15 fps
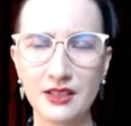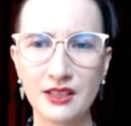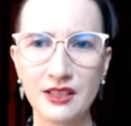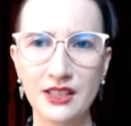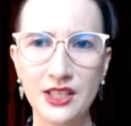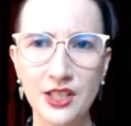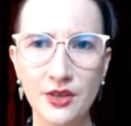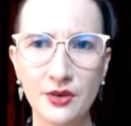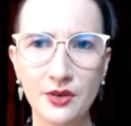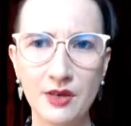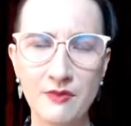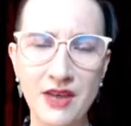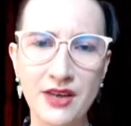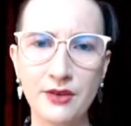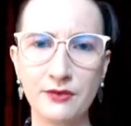you know, a
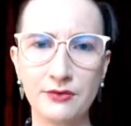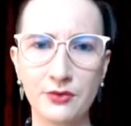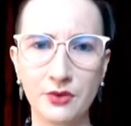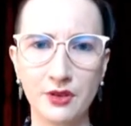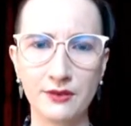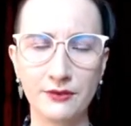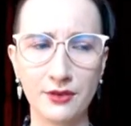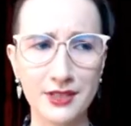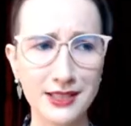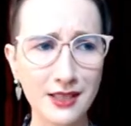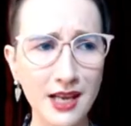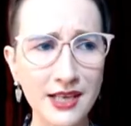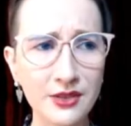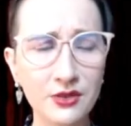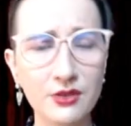metaphor for
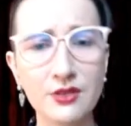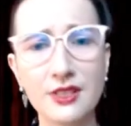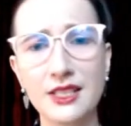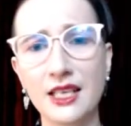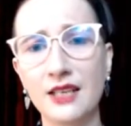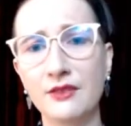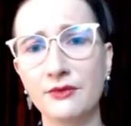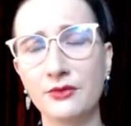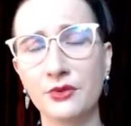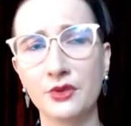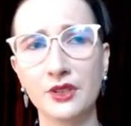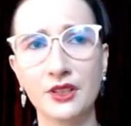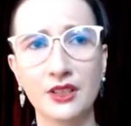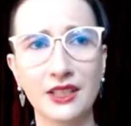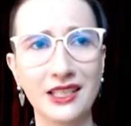cycles and
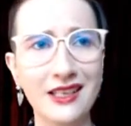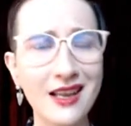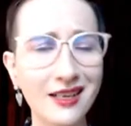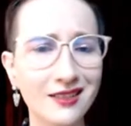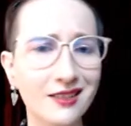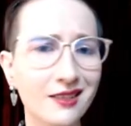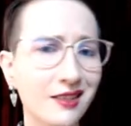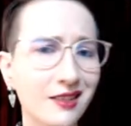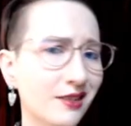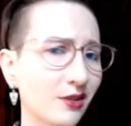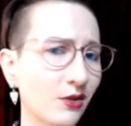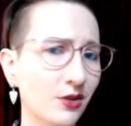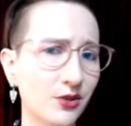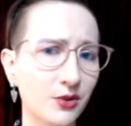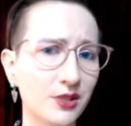for connectedness and
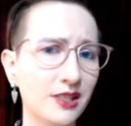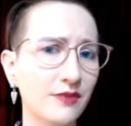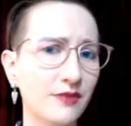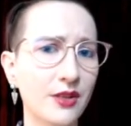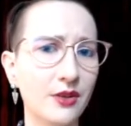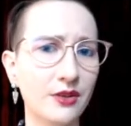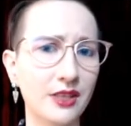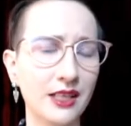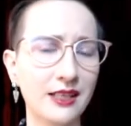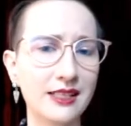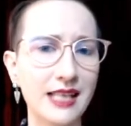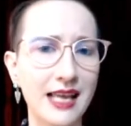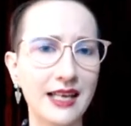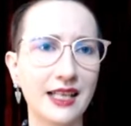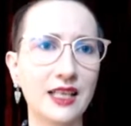all sorts of other things.
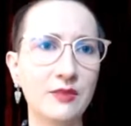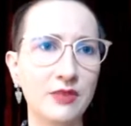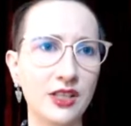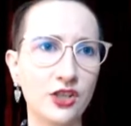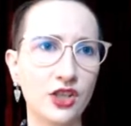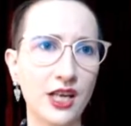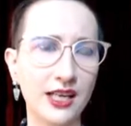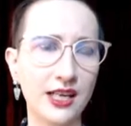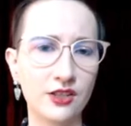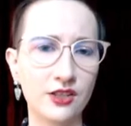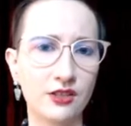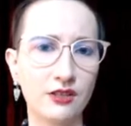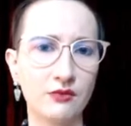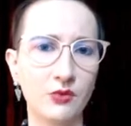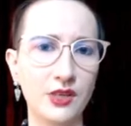And it can be
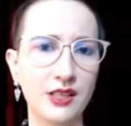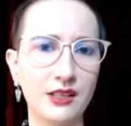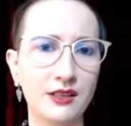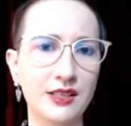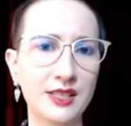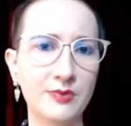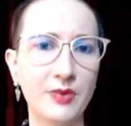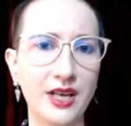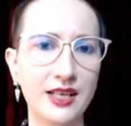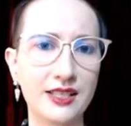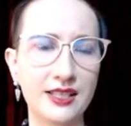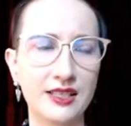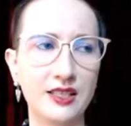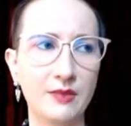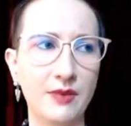changed within the
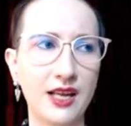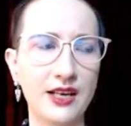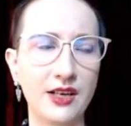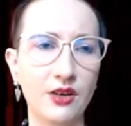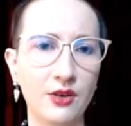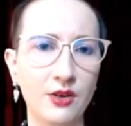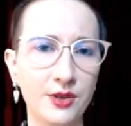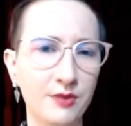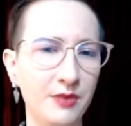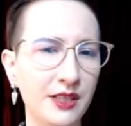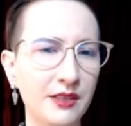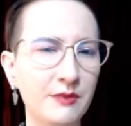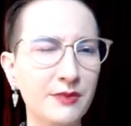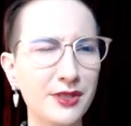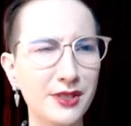space depending on the
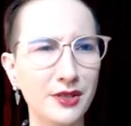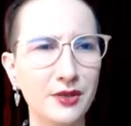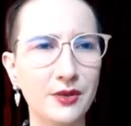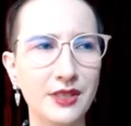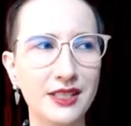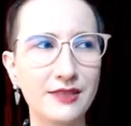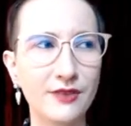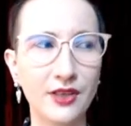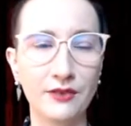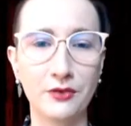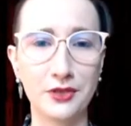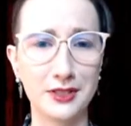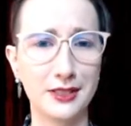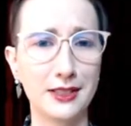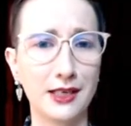medium. So it's very
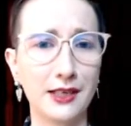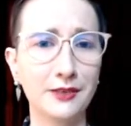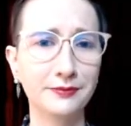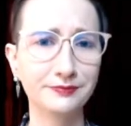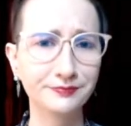versatile.